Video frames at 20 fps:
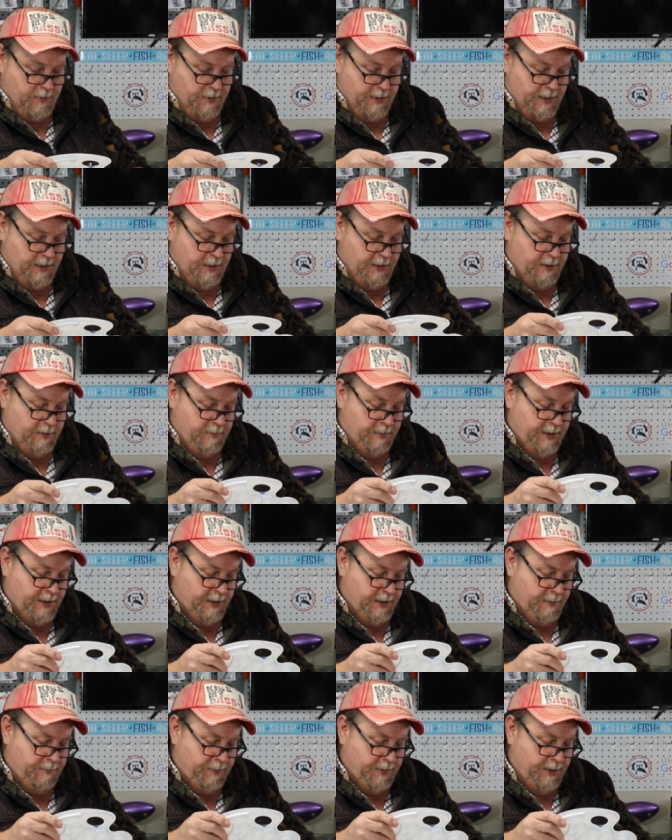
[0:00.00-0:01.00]
Pour your little
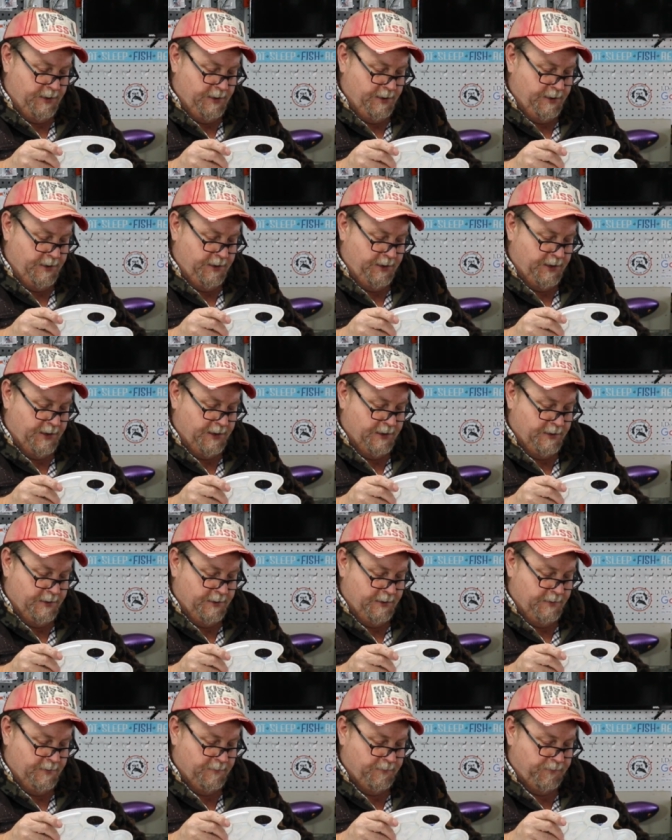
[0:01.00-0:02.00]
bit up in there in your
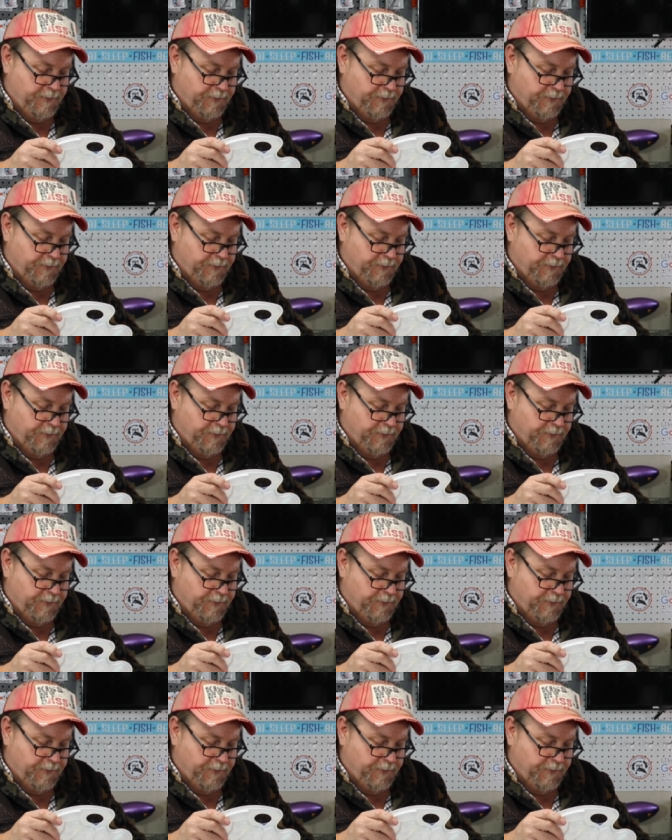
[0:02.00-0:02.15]
gun.